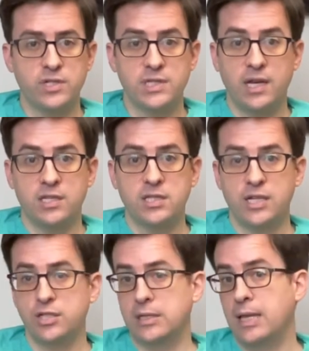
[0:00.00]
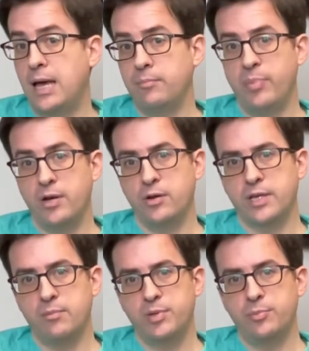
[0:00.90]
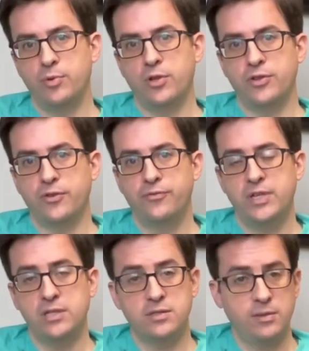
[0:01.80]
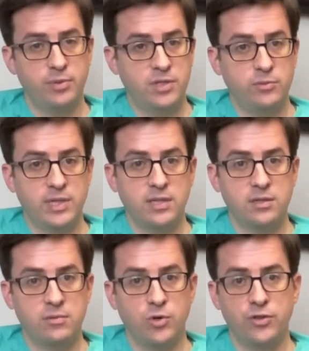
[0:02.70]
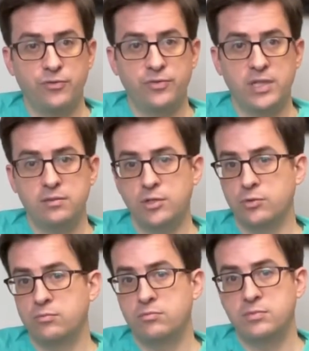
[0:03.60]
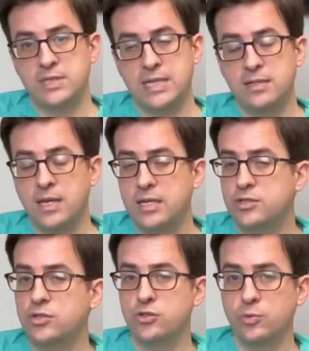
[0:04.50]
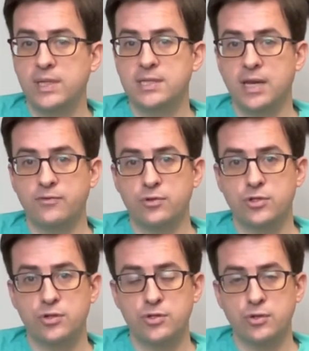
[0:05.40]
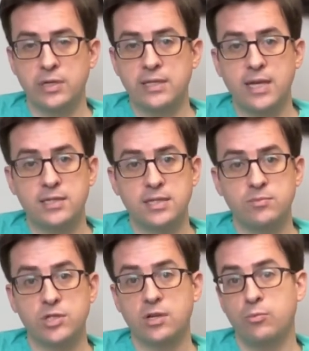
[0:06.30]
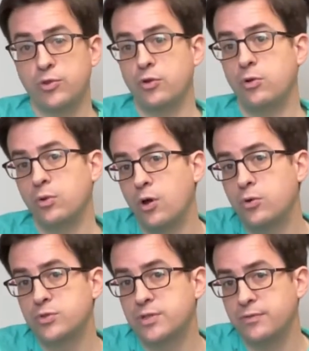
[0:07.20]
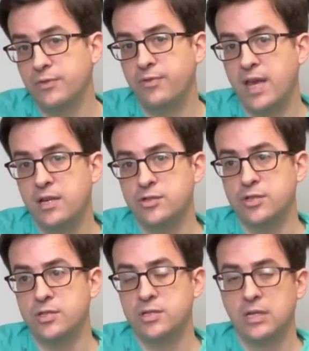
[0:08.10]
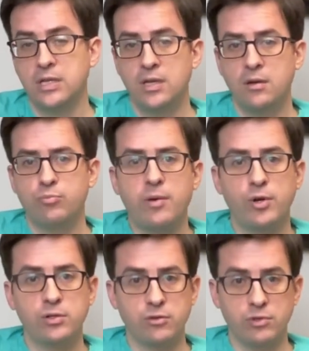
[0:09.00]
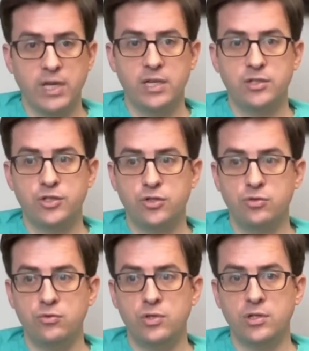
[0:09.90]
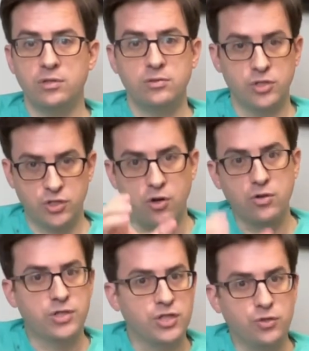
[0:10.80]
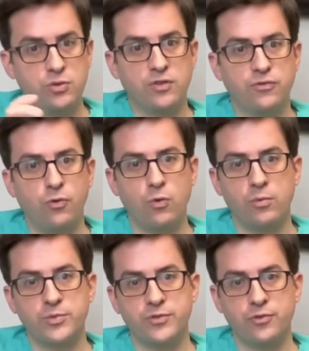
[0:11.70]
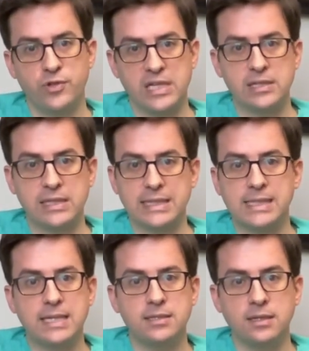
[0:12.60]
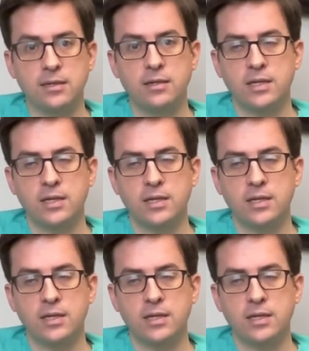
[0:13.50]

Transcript: is that it's actually a lot better to get people on their feet. And typically, we get them on their feet, you know, 10 days to two weeks after surgery, and that seems to come with a whole host of advantages primarily related to the, the scar tissue that forms for the healing tendon